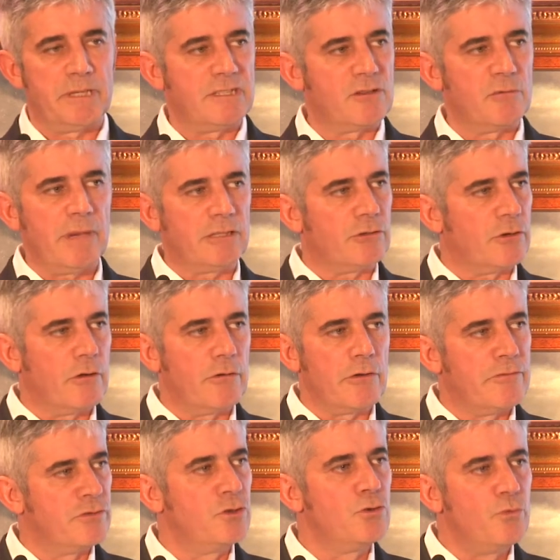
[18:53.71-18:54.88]
It's a matter of a
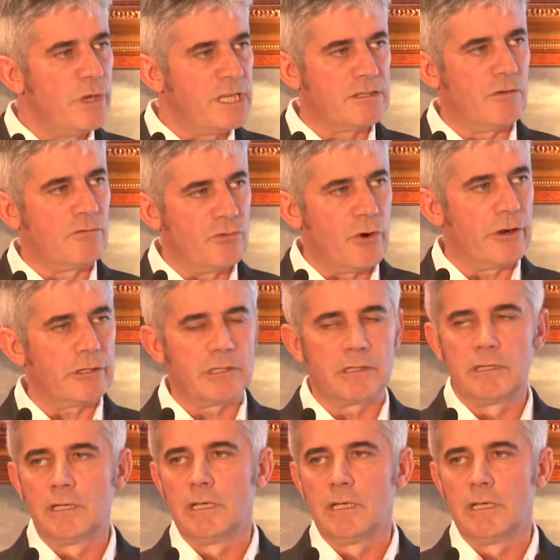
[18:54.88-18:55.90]
few weeks of work,